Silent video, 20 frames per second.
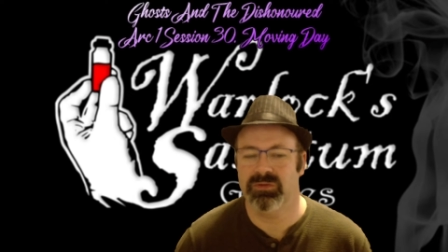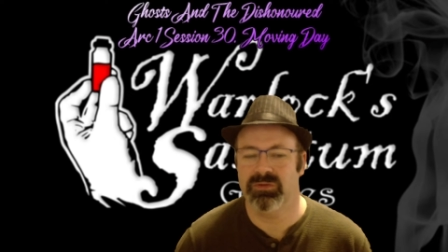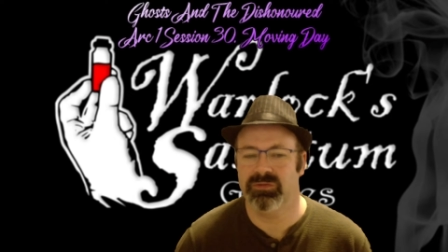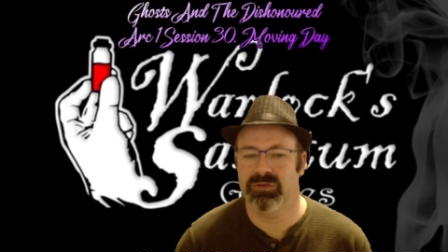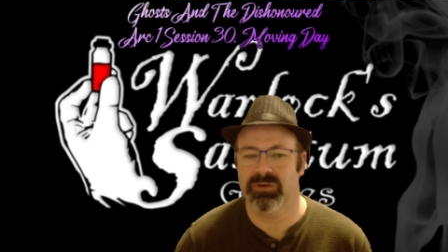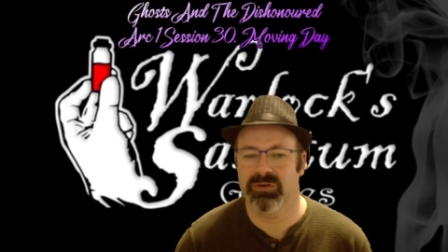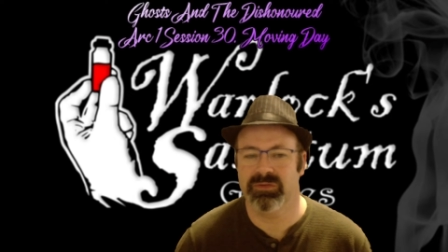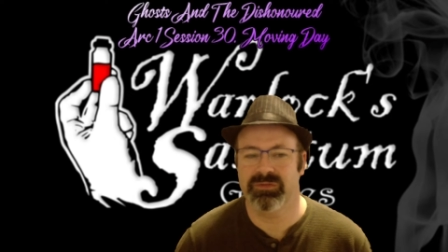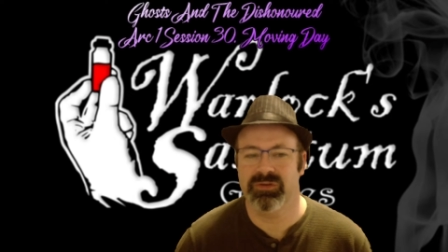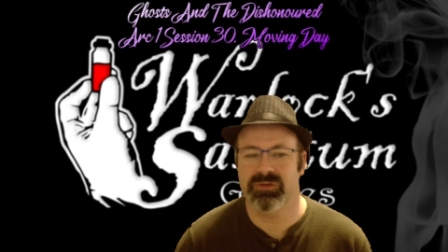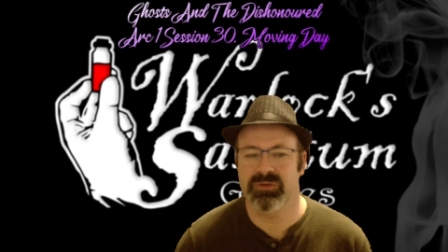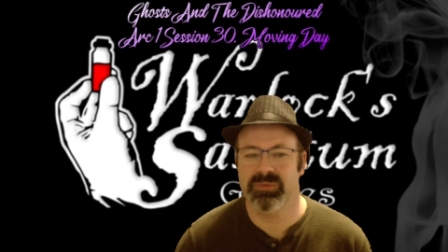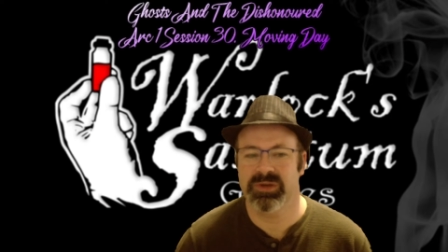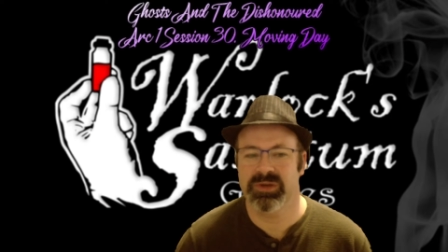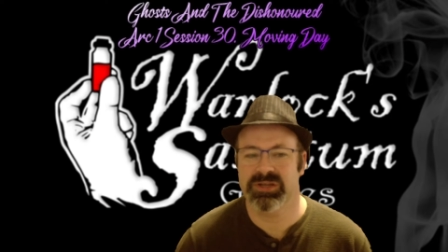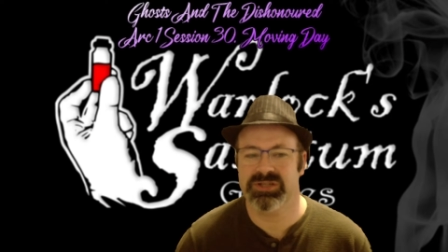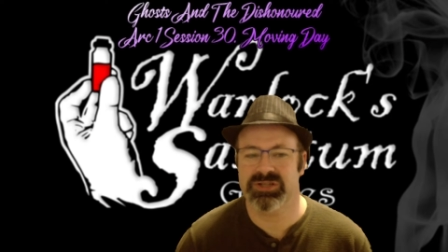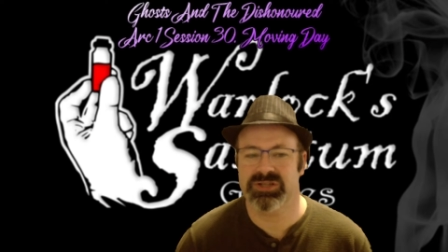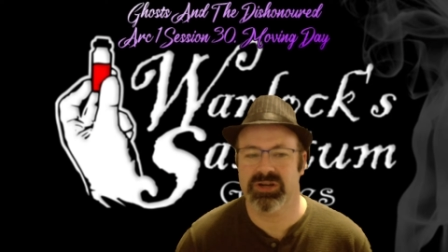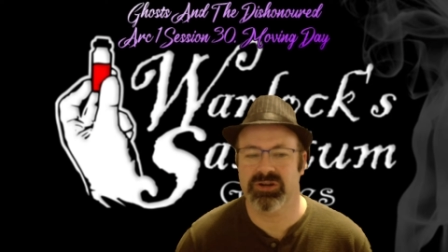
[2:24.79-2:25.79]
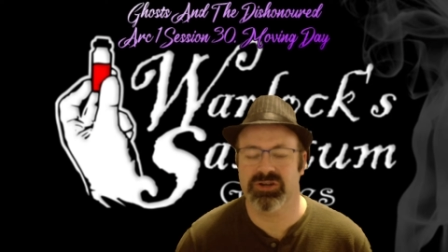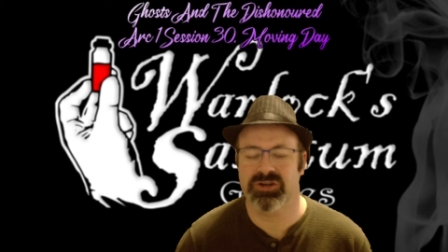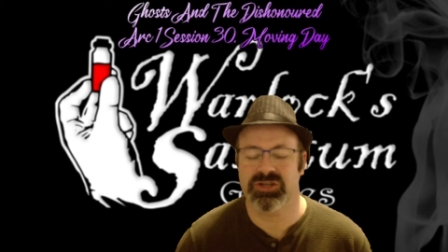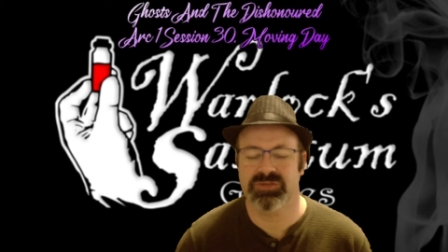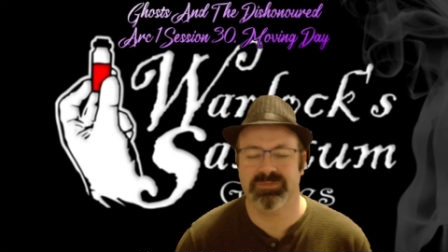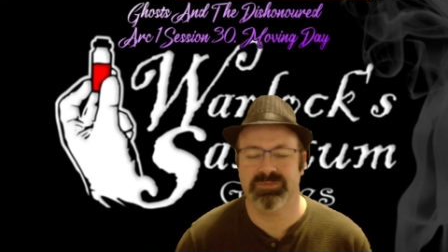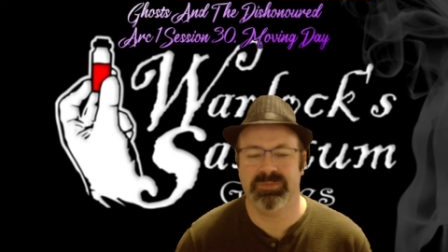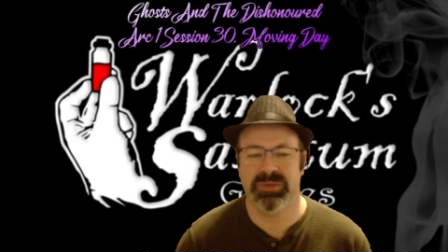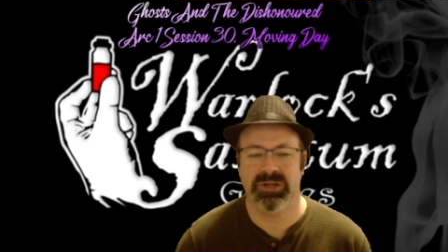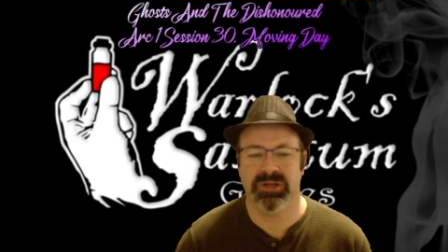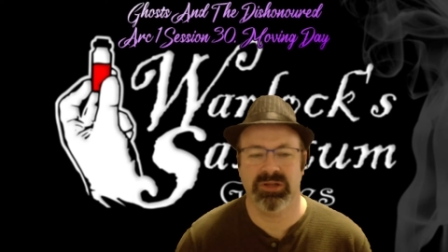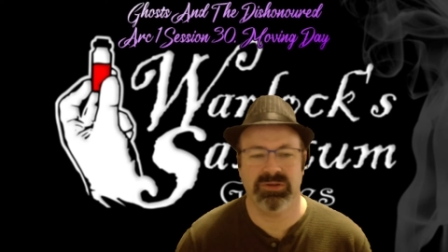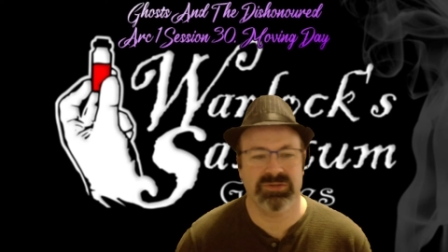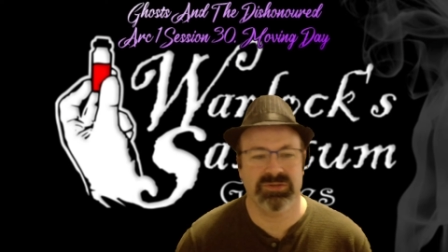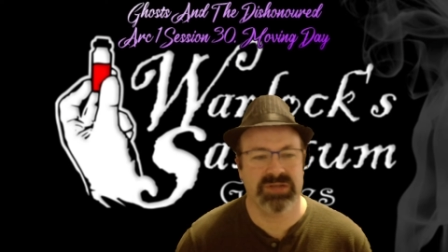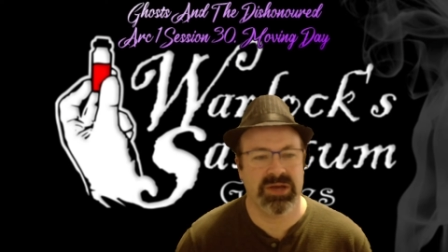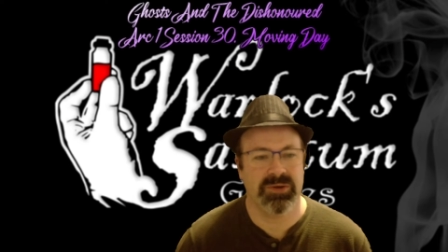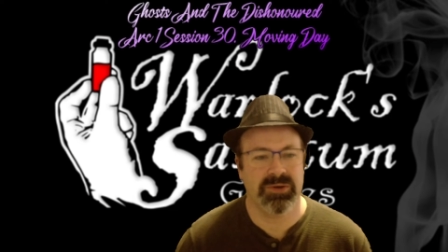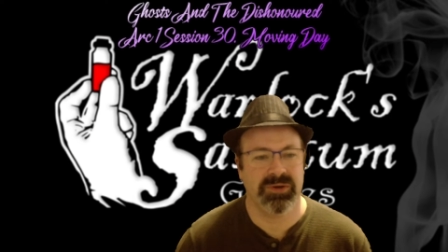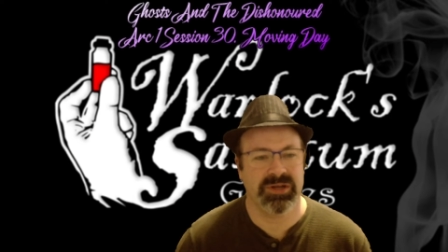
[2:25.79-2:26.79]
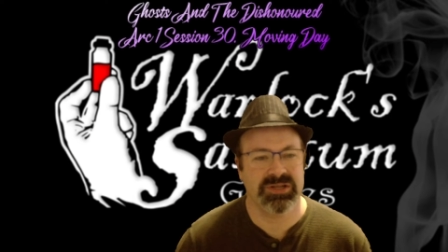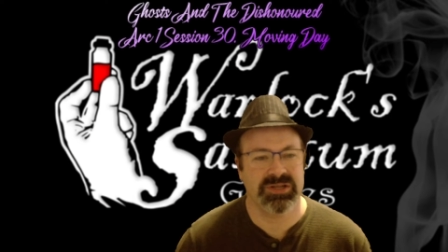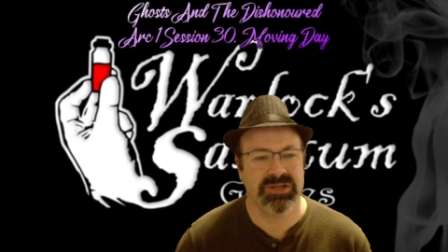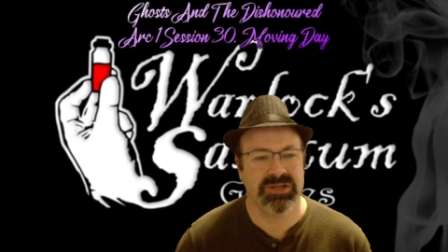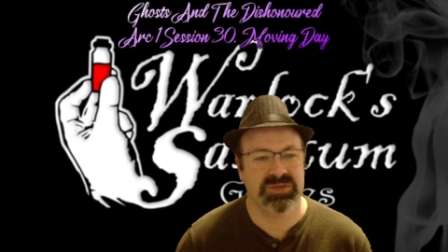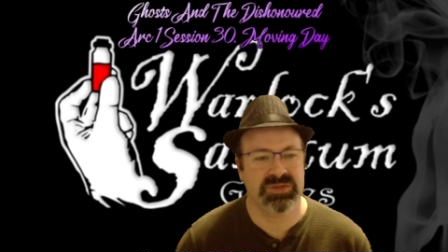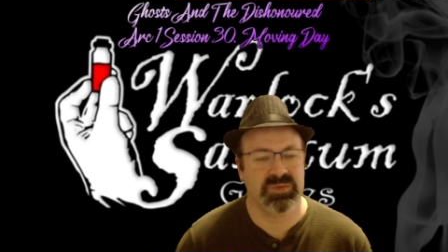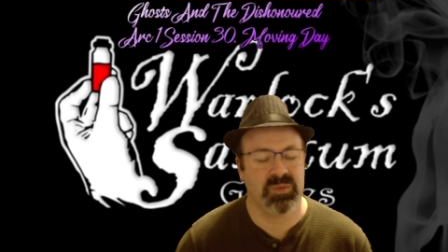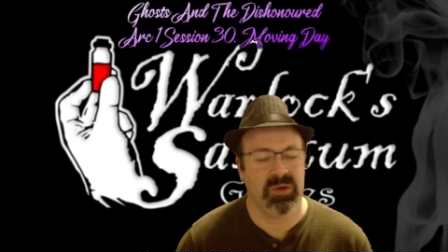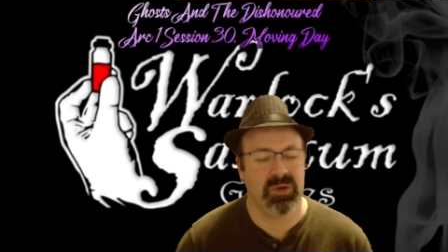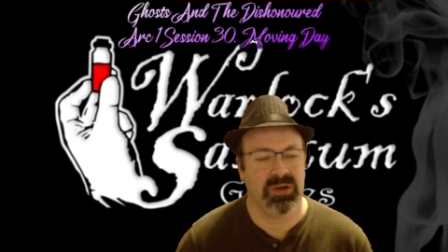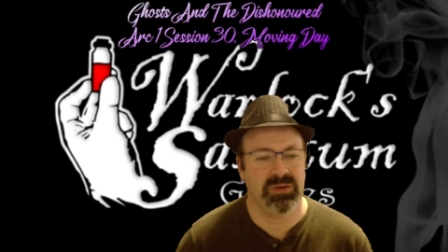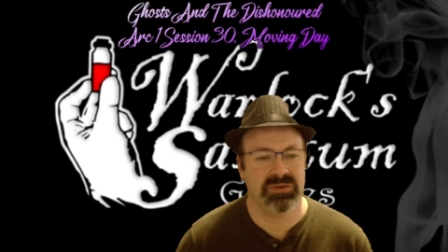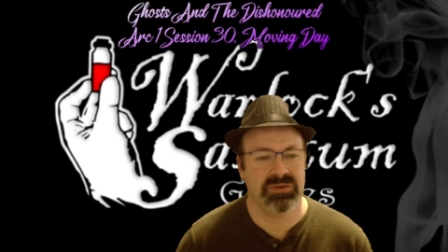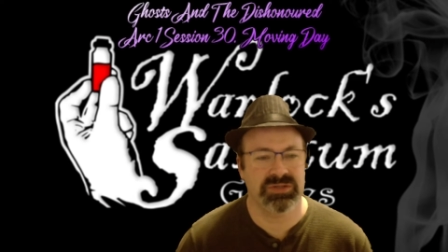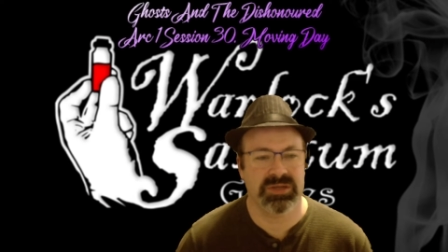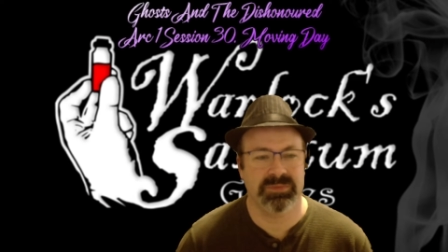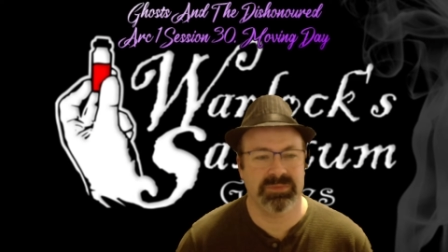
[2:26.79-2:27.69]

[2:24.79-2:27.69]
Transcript: For a few minutes, darkness billows out and swallows up